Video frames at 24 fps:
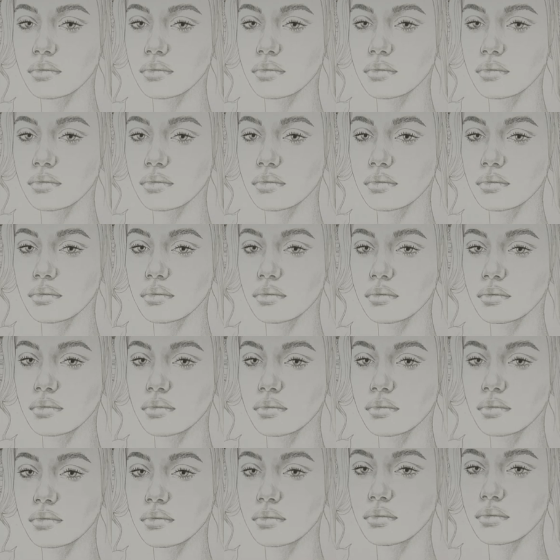
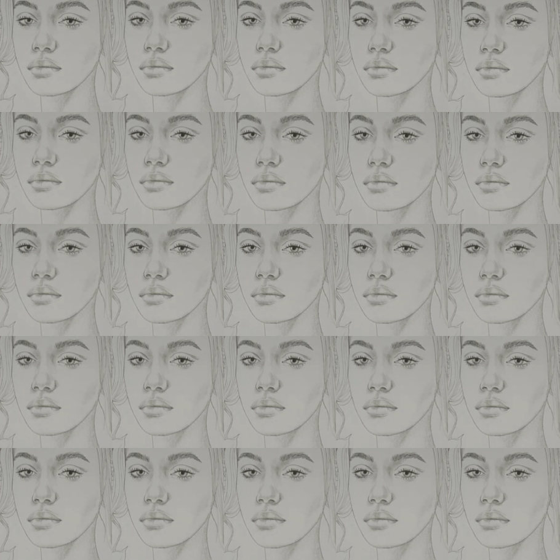[no speech]